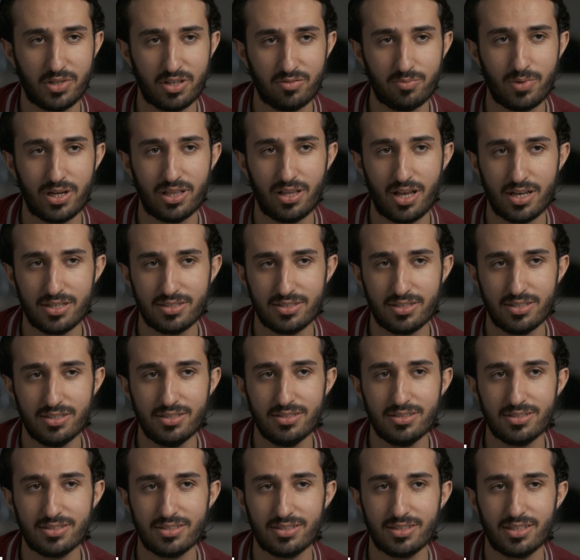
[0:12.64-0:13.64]
give my
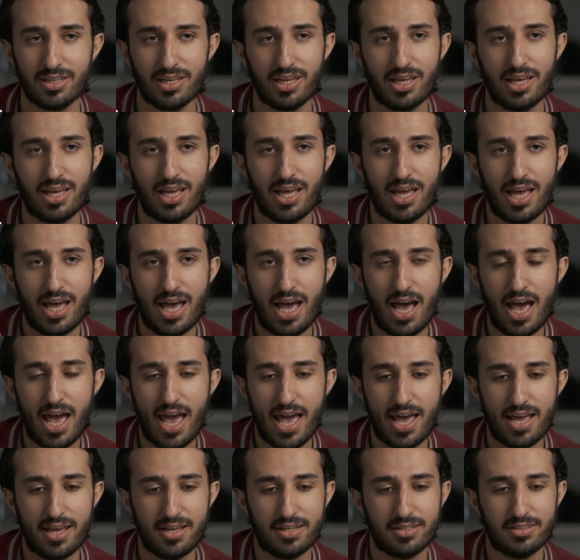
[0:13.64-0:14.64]
license,
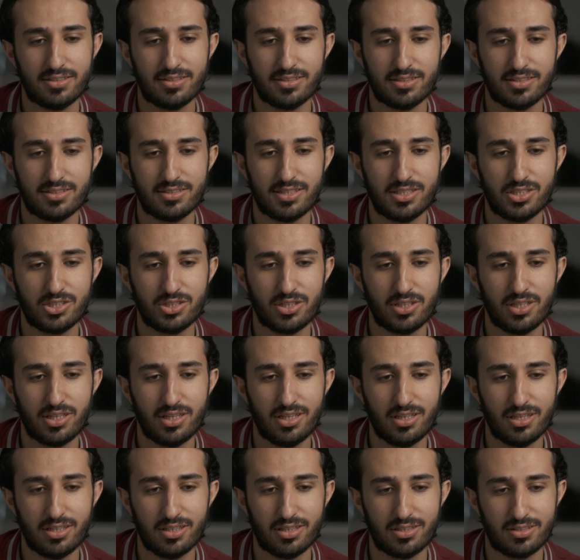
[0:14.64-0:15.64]
and
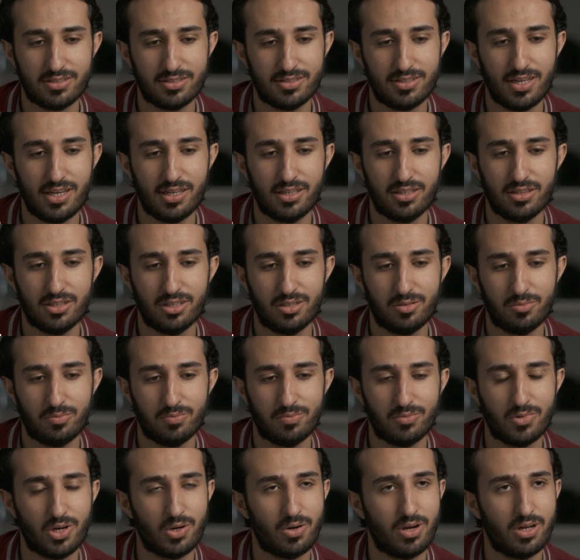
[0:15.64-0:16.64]
essentially it's taken
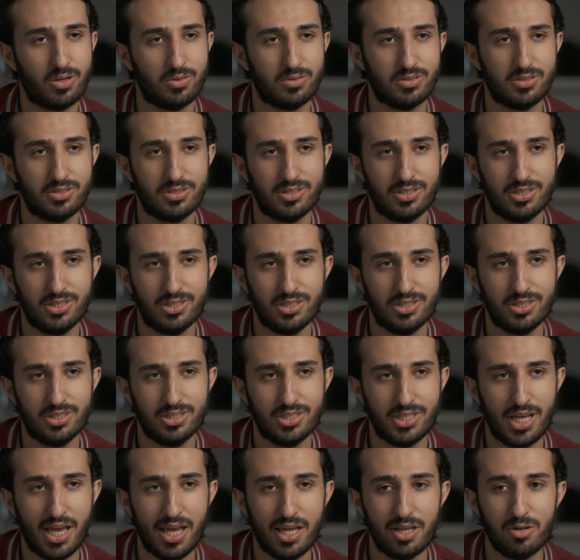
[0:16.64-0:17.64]
them around
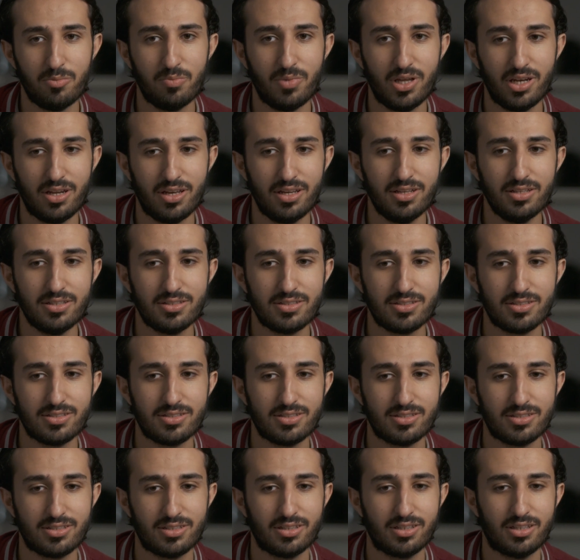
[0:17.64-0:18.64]
10
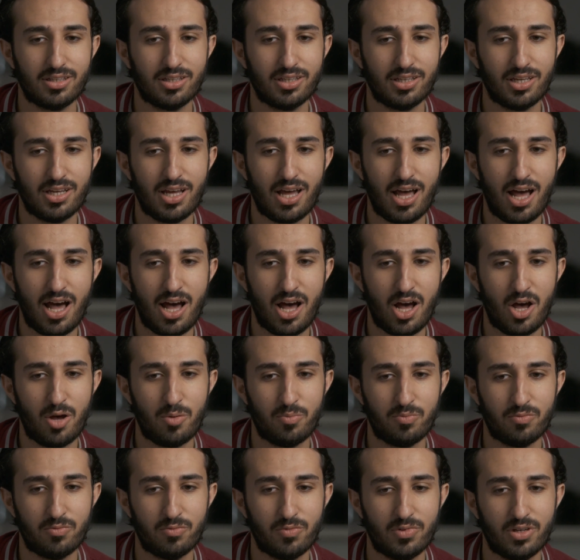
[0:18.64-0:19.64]
minutes
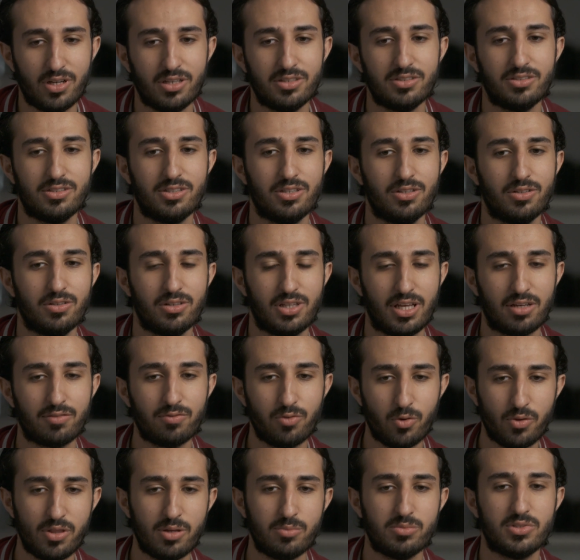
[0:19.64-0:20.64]
um, until, like,
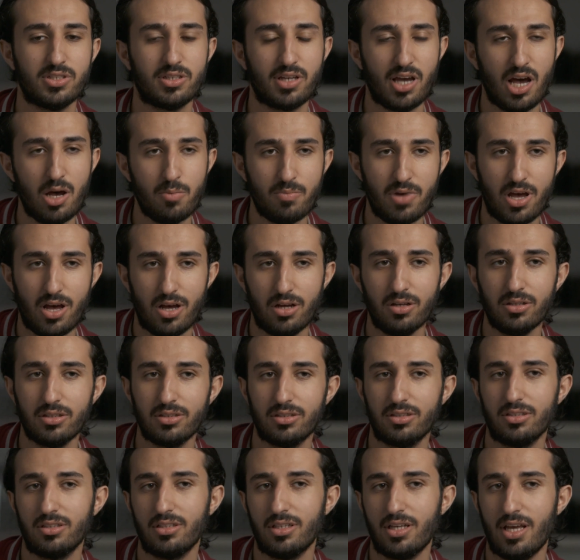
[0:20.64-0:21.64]
for them to come
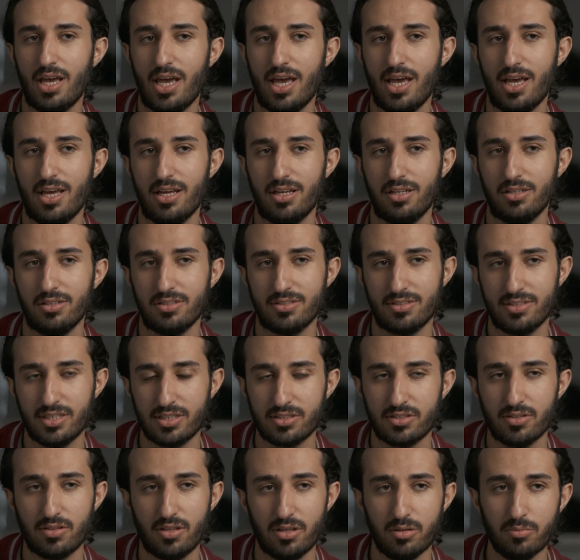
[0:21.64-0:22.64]
out, and
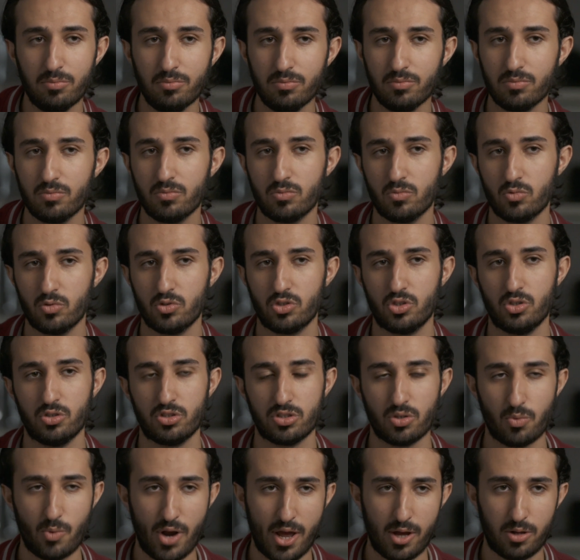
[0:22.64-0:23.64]
six of them to
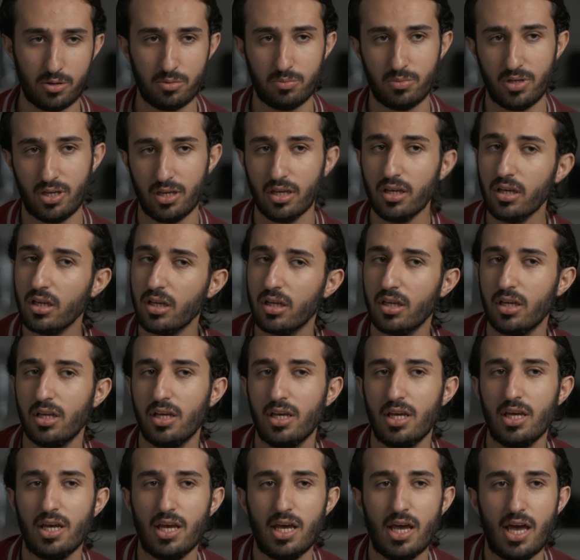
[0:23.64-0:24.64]
surround me
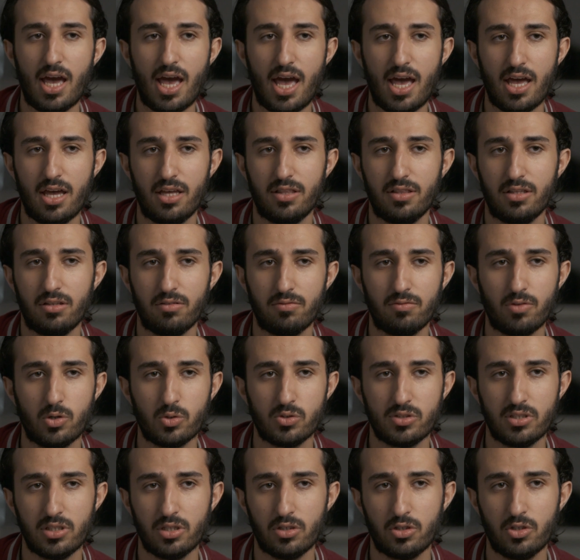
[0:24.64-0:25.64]
and then
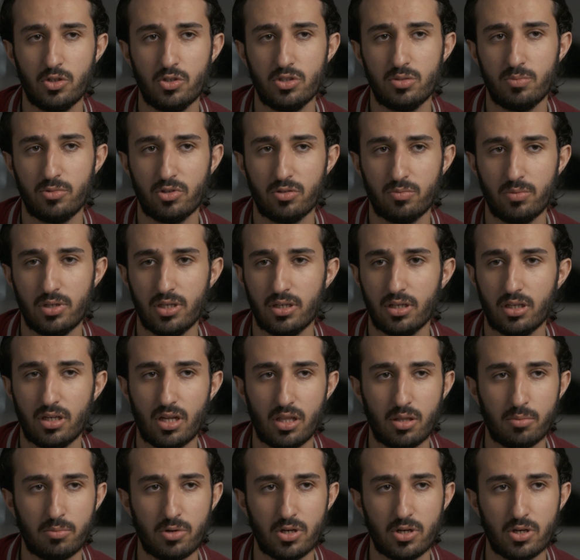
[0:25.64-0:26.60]
falsely accused me of being another